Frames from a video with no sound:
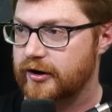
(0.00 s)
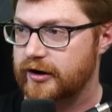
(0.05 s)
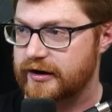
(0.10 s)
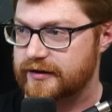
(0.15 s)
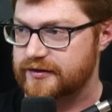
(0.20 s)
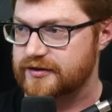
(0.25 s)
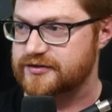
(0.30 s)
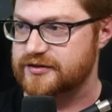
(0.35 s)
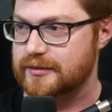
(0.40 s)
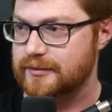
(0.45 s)
and
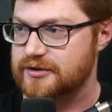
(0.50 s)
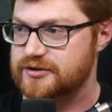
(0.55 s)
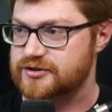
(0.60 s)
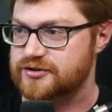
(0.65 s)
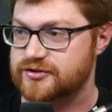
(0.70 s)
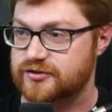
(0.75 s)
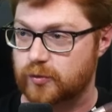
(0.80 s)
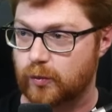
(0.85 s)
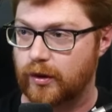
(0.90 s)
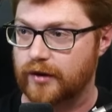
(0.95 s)
this image is
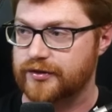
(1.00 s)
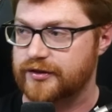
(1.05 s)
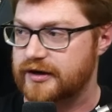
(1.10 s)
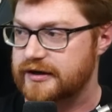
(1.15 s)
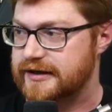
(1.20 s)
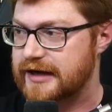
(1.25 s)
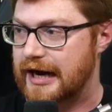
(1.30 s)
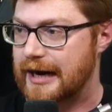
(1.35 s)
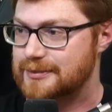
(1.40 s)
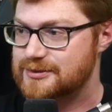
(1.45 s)
just one that it
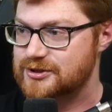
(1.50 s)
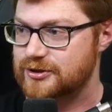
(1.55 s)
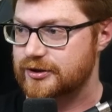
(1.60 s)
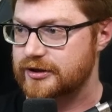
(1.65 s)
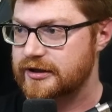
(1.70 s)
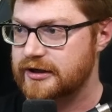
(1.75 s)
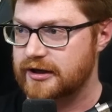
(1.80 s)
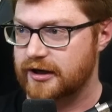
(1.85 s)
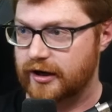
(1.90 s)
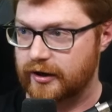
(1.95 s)
captured
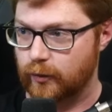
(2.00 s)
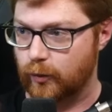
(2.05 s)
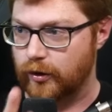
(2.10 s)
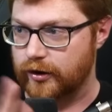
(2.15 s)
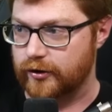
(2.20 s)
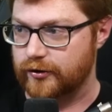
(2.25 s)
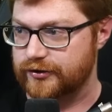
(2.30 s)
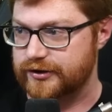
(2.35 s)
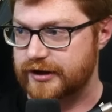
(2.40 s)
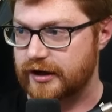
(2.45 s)
on one
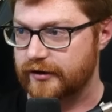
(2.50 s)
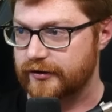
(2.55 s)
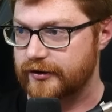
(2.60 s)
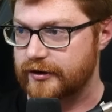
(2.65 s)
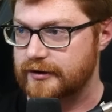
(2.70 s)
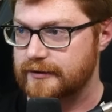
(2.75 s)
or the other.